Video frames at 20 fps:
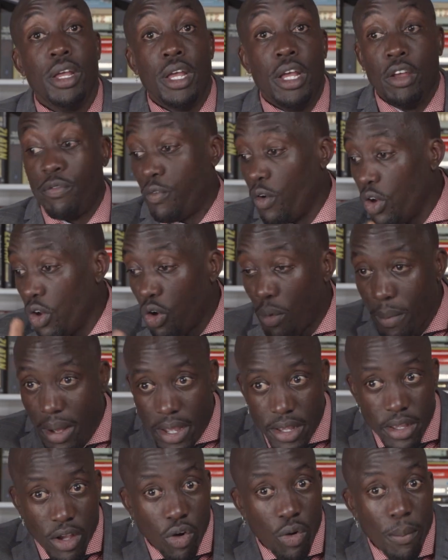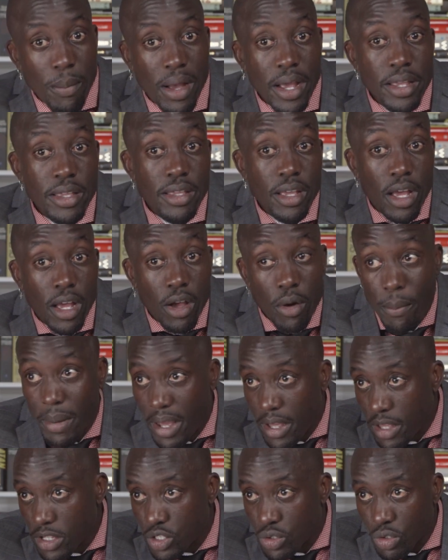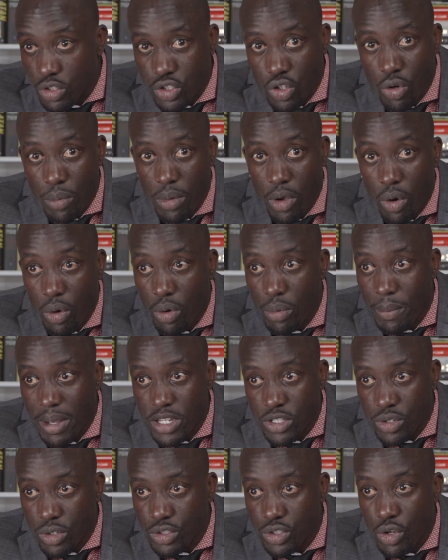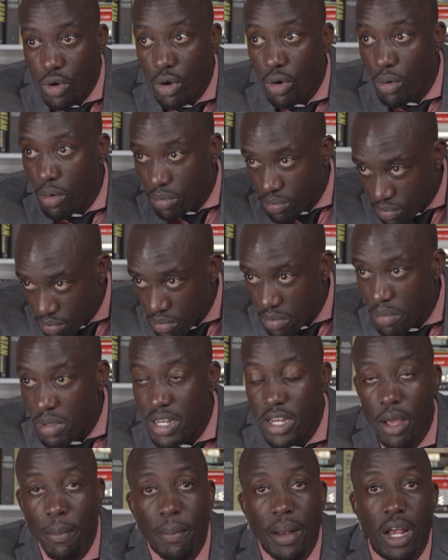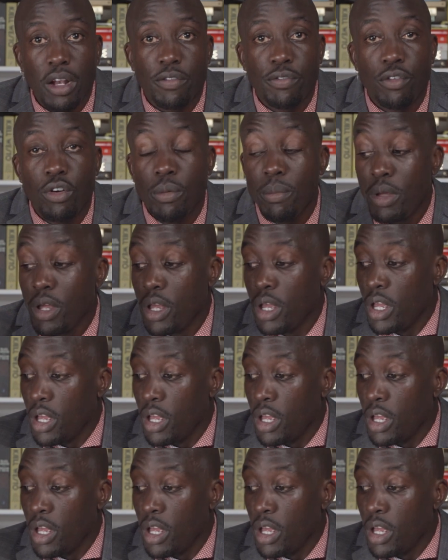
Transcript: follow on my social media platform.